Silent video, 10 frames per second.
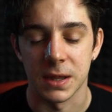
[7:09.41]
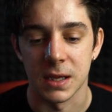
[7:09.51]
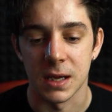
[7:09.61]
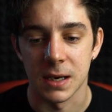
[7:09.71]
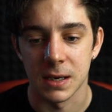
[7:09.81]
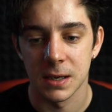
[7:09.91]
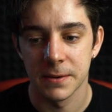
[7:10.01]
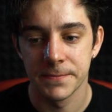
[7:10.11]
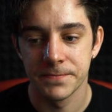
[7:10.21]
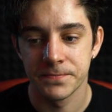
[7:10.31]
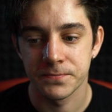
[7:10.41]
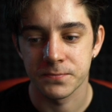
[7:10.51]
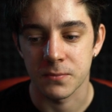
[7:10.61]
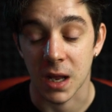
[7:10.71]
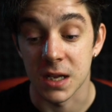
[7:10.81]
the end
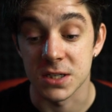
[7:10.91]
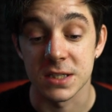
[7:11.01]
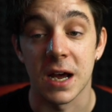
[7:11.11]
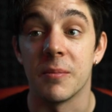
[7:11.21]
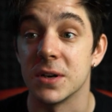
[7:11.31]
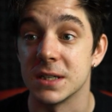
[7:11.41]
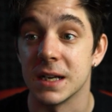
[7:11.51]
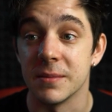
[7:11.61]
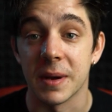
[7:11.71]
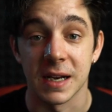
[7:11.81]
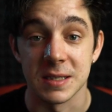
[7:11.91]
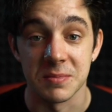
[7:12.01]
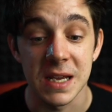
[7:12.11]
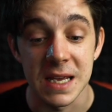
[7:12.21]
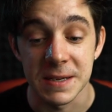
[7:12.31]
and just how much it impacted
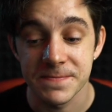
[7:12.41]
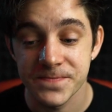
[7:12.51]
me.